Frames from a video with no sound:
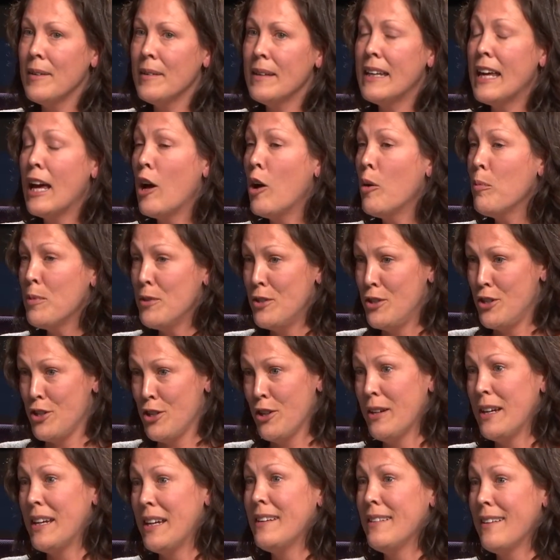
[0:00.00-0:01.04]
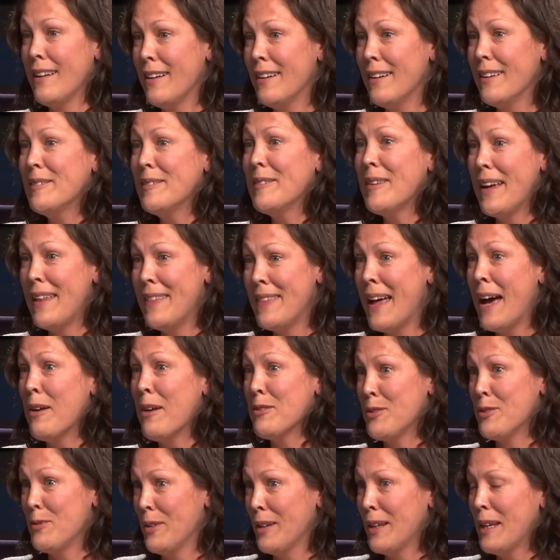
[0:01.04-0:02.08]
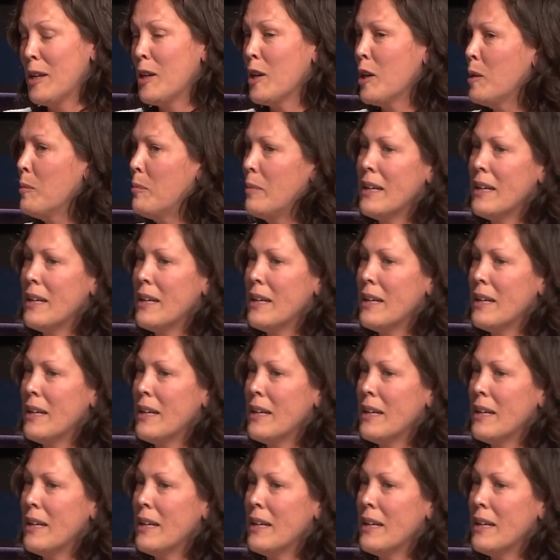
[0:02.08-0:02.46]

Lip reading: kelp jerky though, and that was really good.